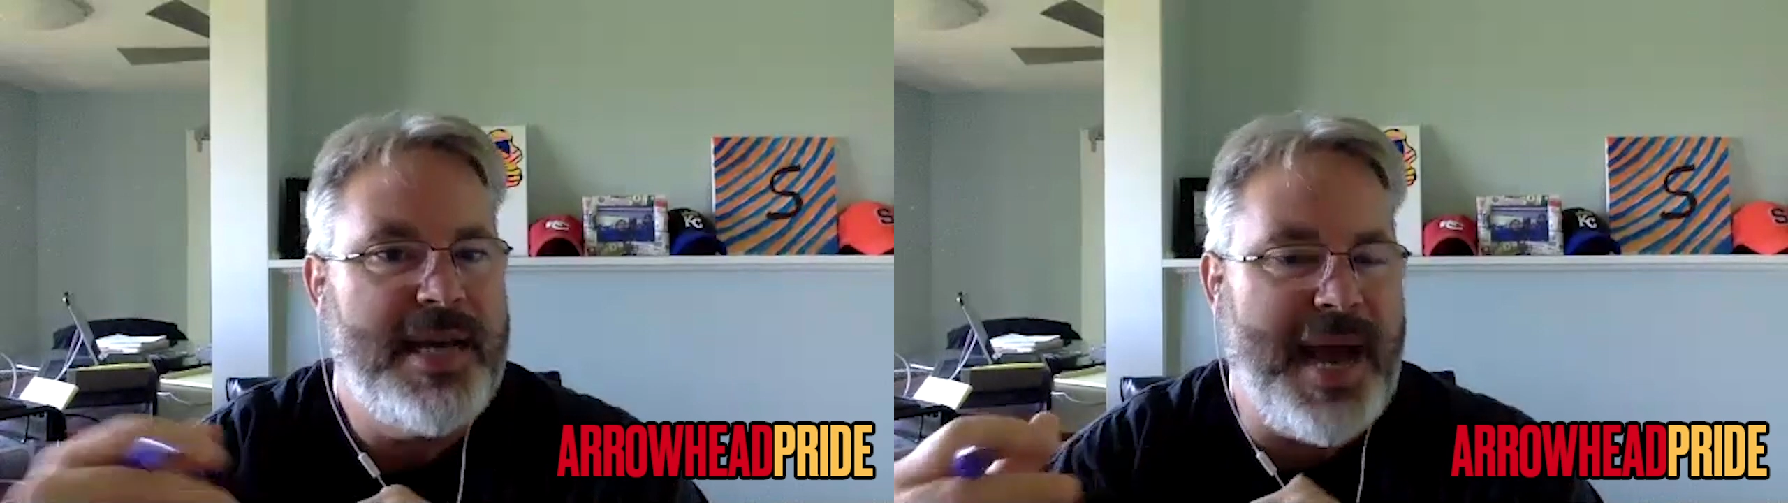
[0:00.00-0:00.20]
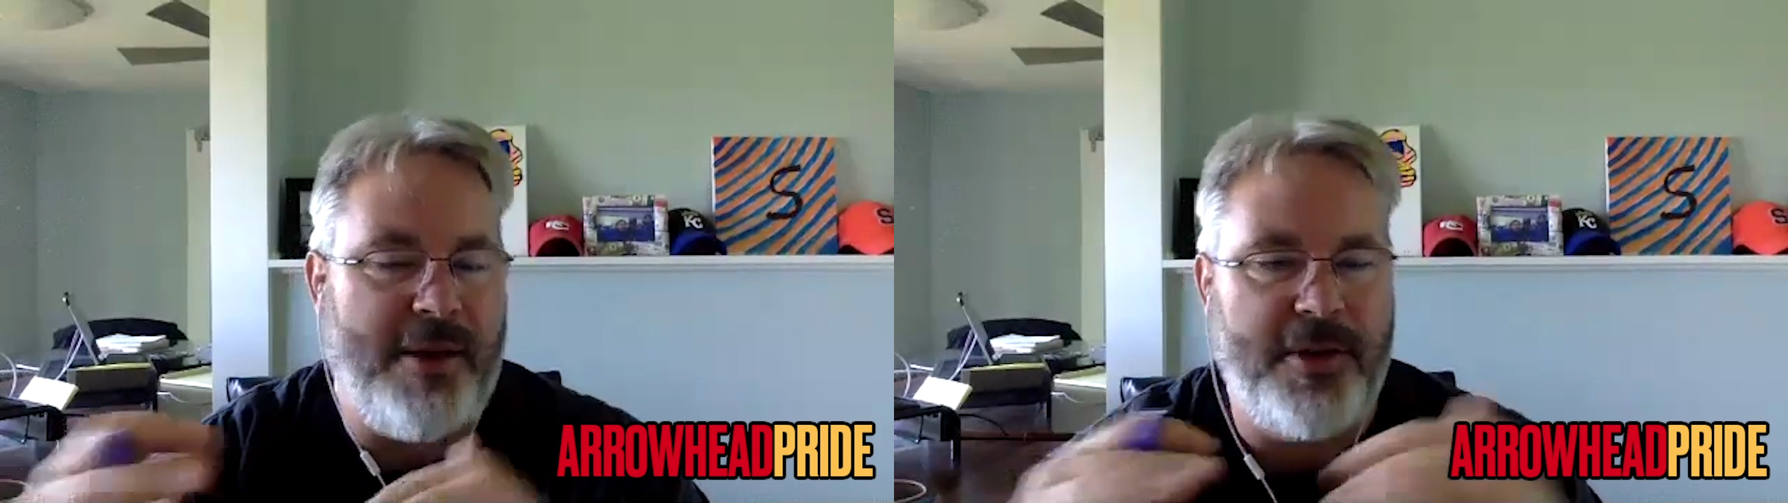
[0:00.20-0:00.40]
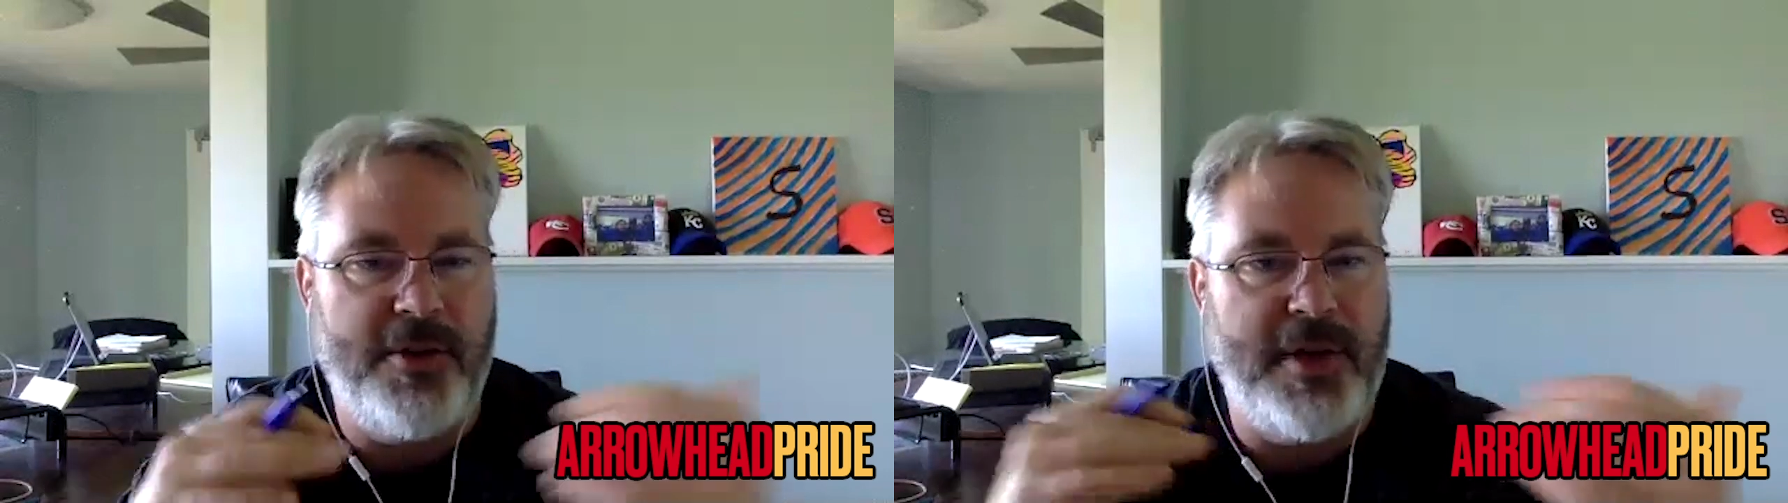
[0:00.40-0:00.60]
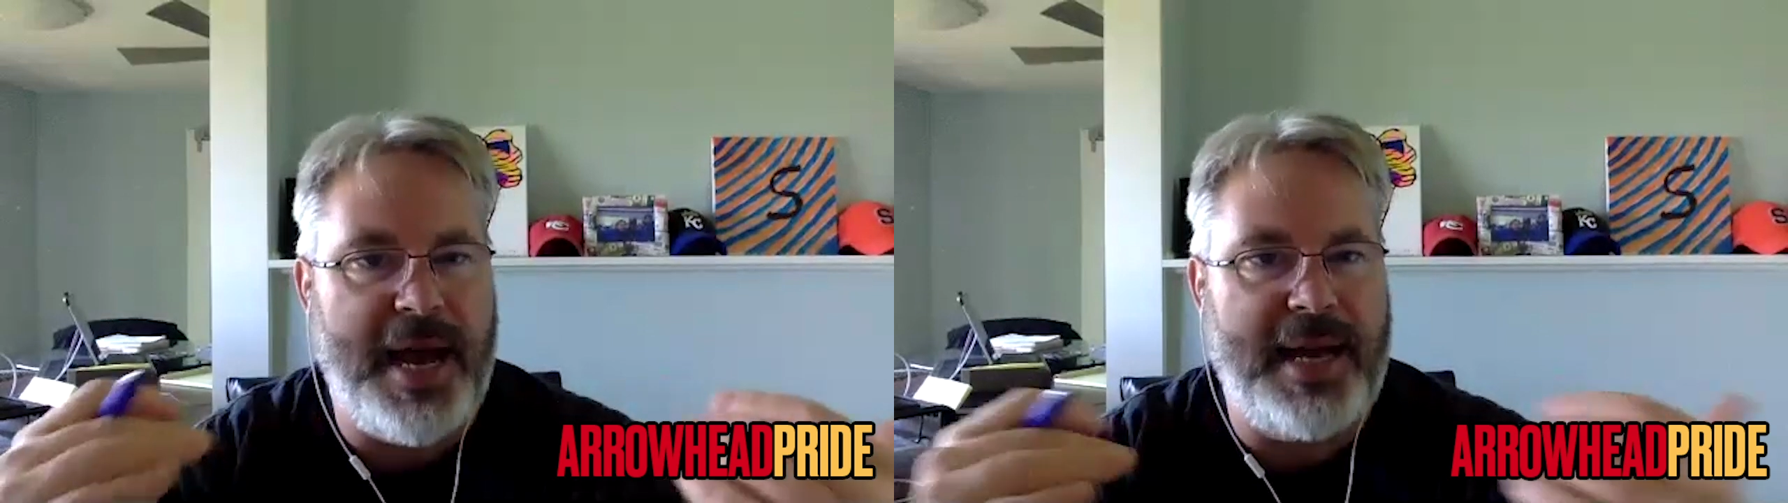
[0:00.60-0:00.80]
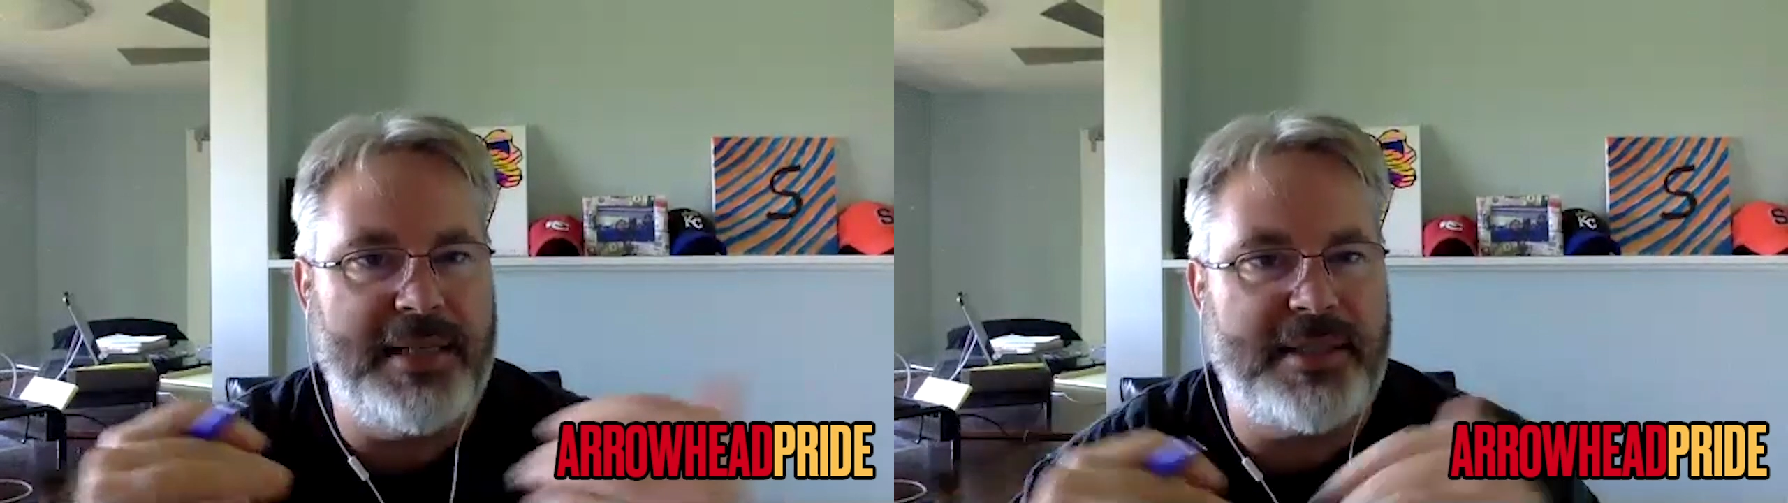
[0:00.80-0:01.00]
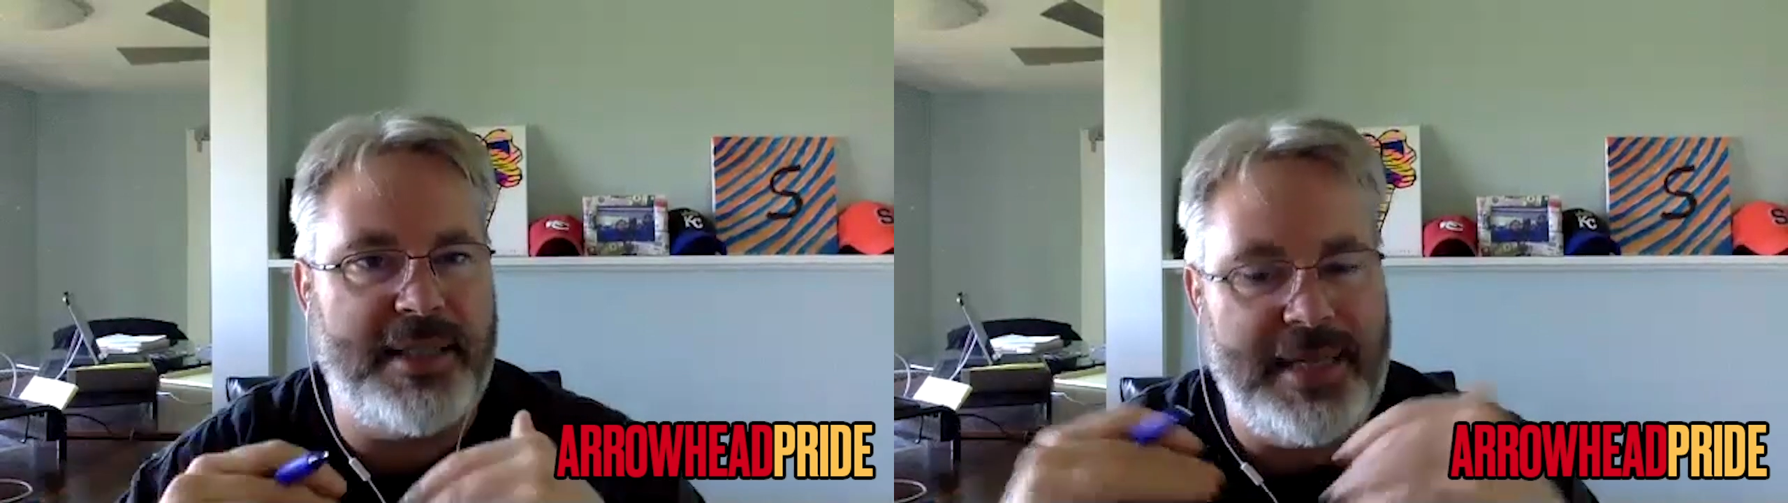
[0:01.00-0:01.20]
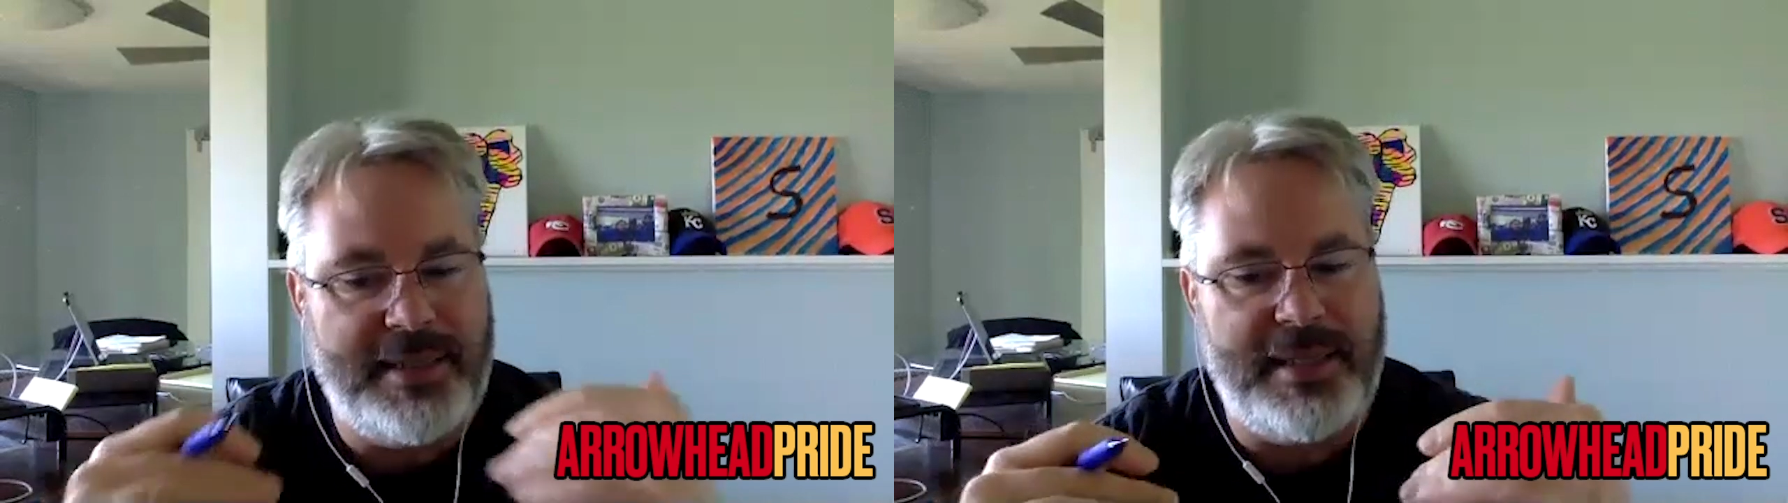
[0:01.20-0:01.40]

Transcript: how are you guys in